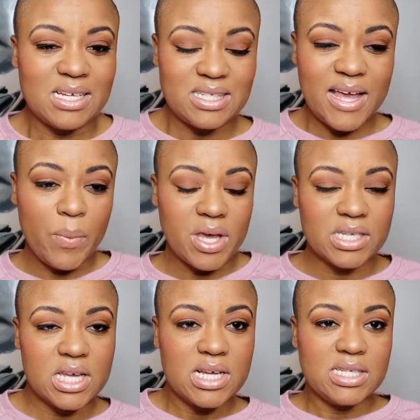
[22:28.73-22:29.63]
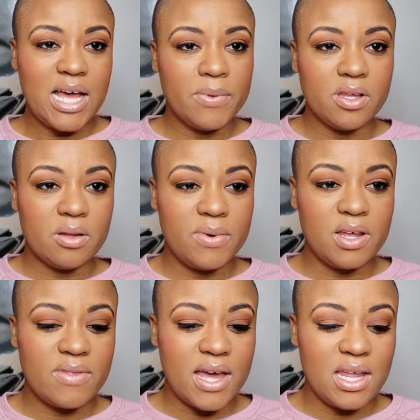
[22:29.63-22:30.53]
See how we can tap a little bit
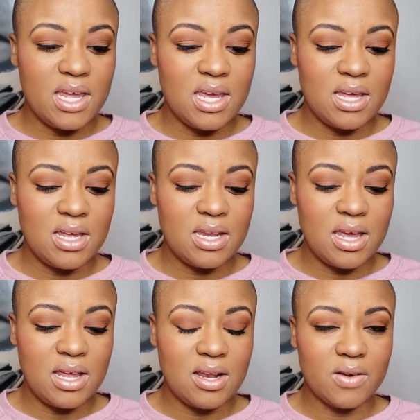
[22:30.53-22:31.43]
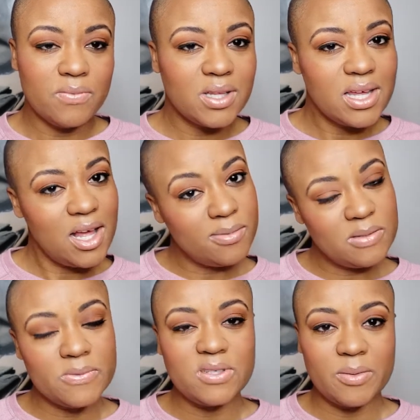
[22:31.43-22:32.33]
of that in and really help
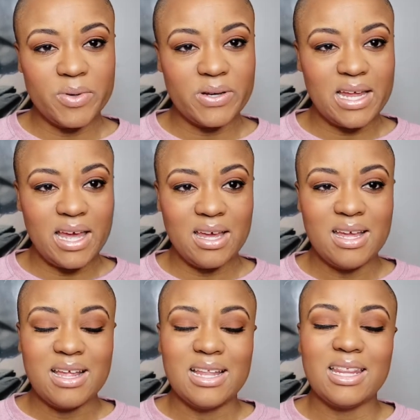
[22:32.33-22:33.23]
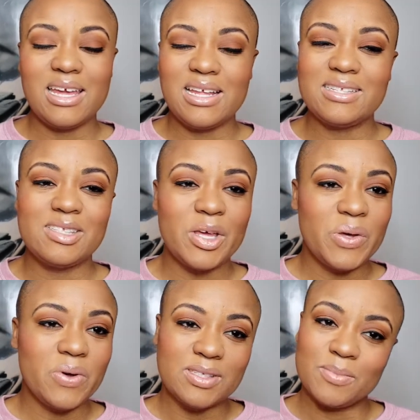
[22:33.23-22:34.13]
spruce up your day. Ladies, thank
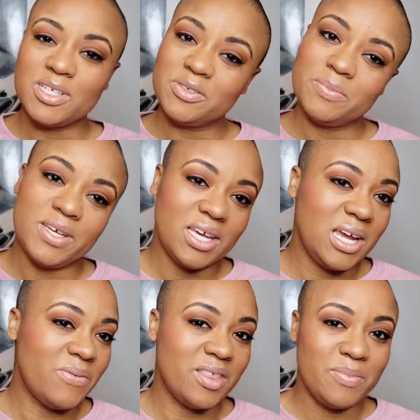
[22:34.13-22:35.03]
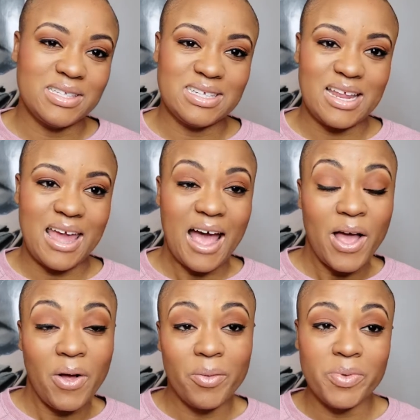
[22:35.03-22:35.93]
you all so much for being here with me today. I
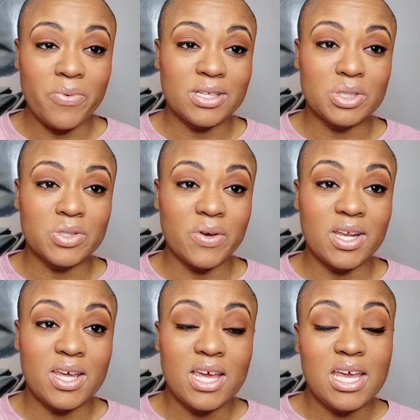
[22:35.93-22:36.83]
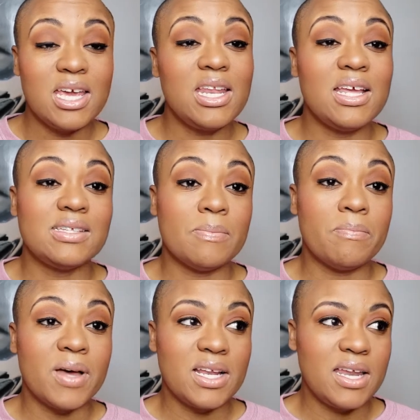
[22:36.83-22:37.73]
hope you all enjoyed. It is
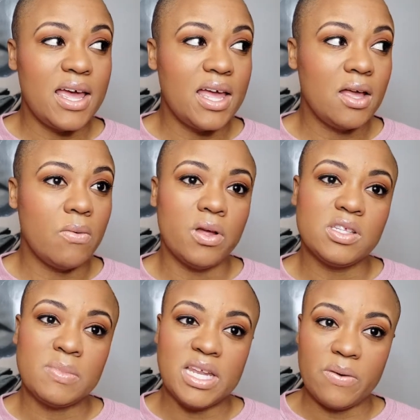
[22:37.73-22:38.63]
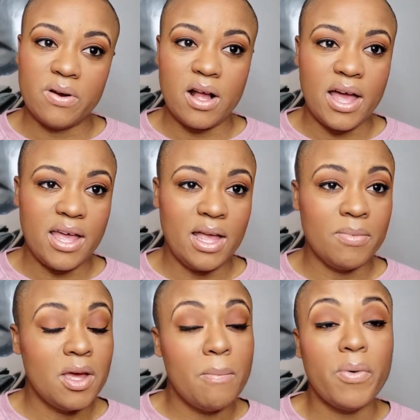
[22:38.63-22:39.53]
Monday. Well, it's Monday where I am,
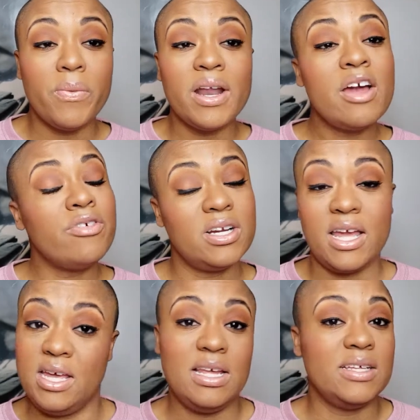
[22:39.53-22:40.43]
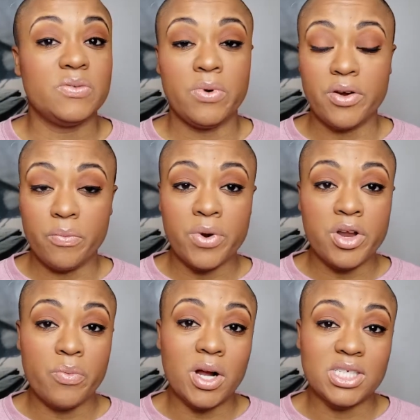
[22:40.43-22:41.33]
but whatever day it is, when
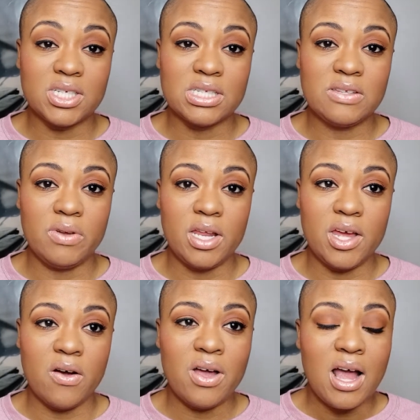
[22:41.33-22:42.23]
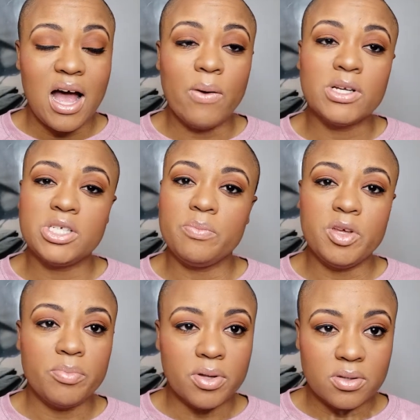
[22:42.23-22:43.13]
you're watching this video, I want you to
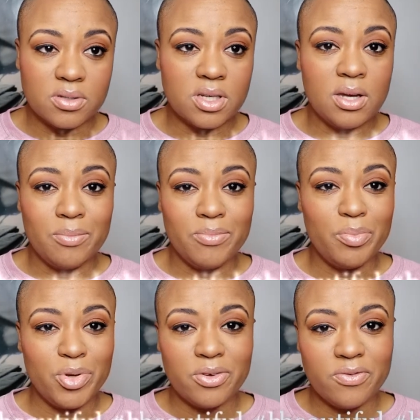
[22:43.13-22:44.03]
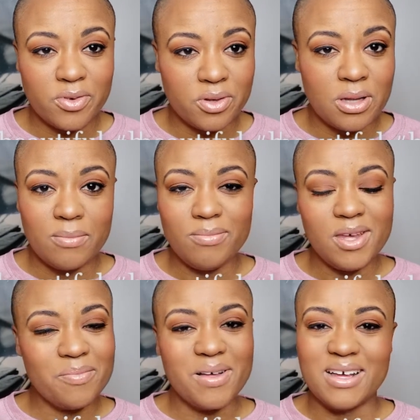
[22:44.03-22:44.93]
be bold, be beautiful,
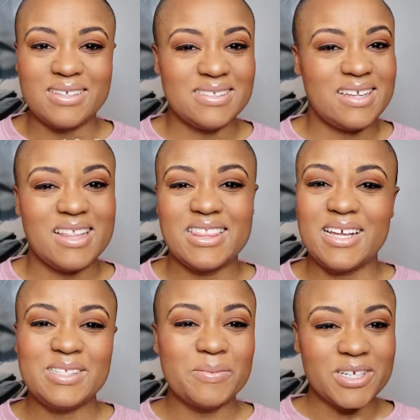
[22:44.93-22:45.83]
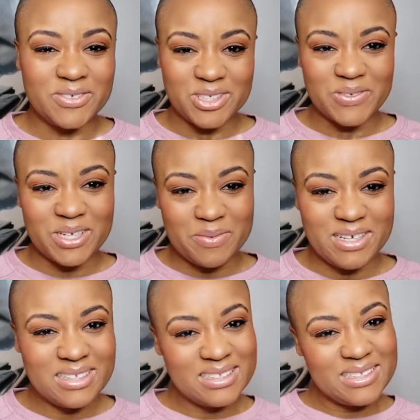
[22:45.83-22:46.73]
be a boss. Thanks so much for joining
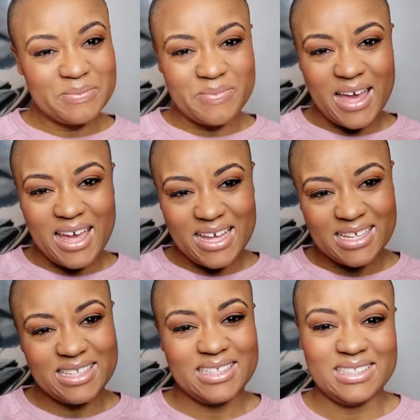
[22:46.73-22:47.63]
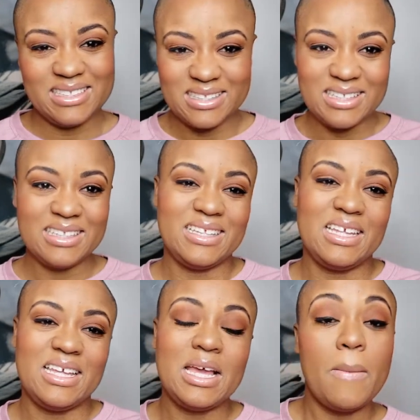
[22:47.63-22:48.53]
me. Bye.
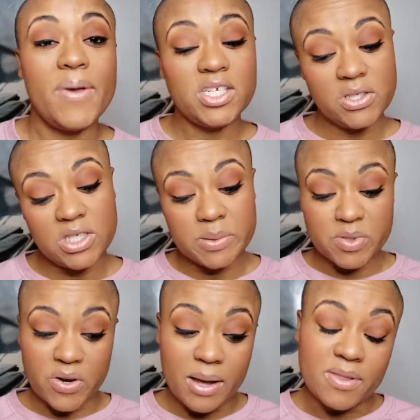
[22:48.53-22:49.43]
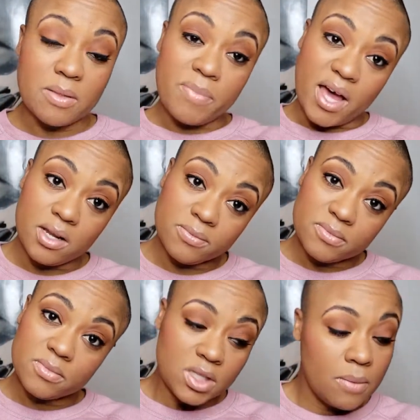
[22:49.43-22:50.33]
Make sure you subscribe at the bottom.
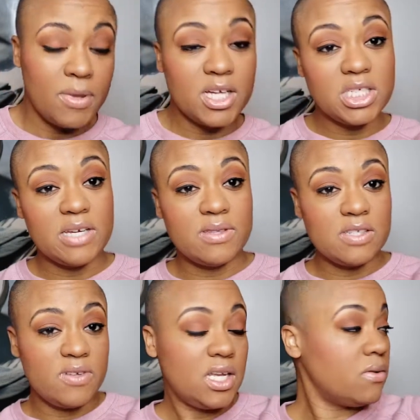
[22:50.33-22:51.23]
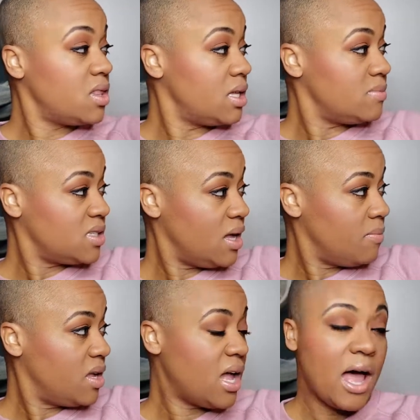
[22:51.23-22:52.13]
Make sure you give this video a thumbs
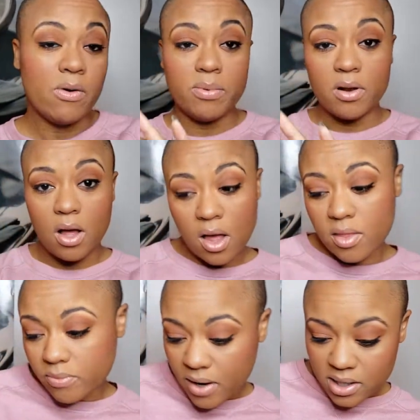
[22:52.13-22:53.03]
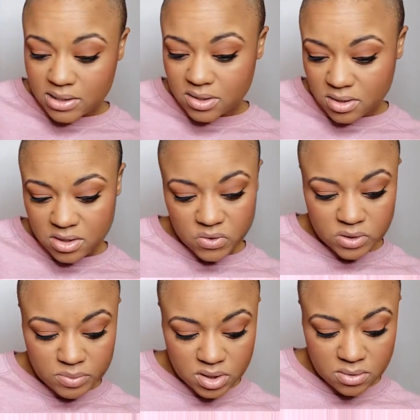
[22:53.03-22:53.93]
up. I will put all the products in the
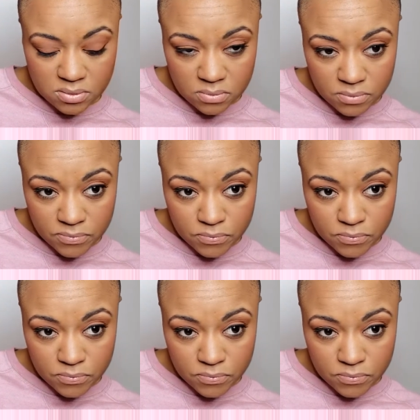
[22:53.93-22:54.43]
description.